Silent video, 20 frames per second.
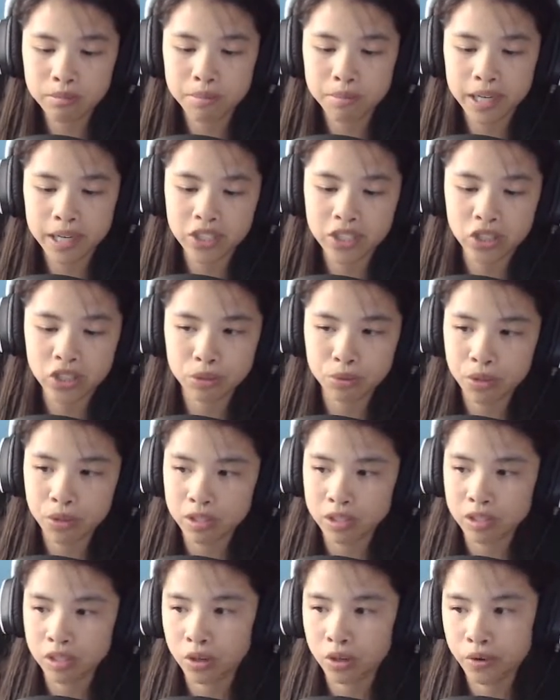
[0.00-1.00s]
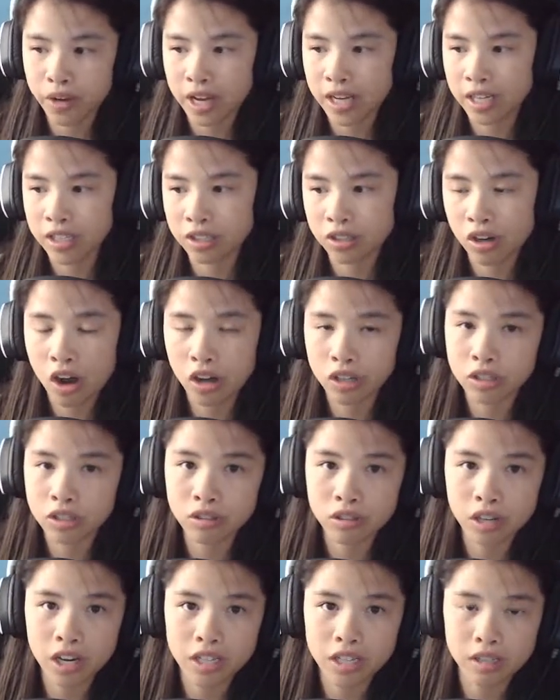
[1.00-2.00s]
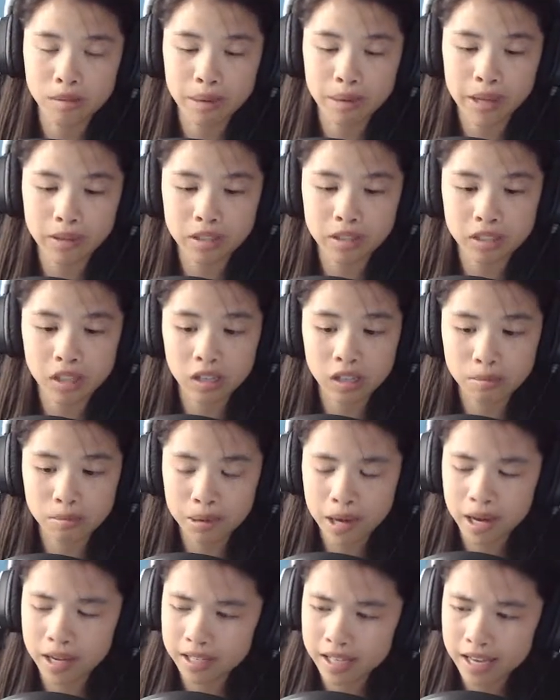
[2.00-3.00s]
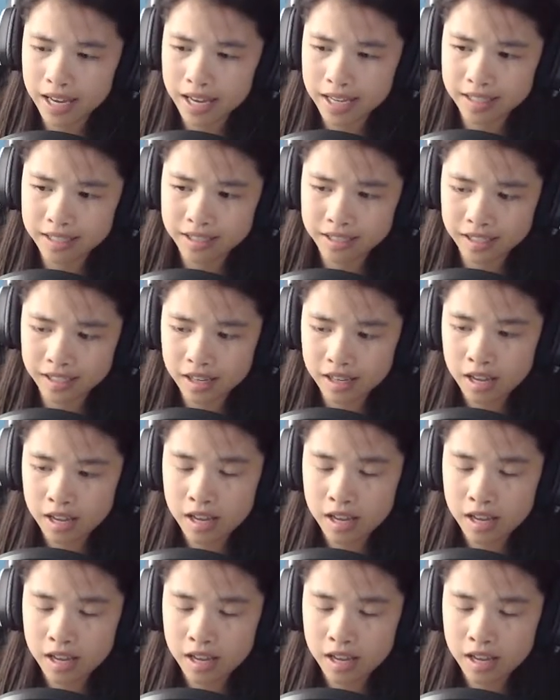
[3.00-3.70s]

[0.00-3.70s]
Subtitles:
but I just want to go ahead and talk to you guys about this on the podcast.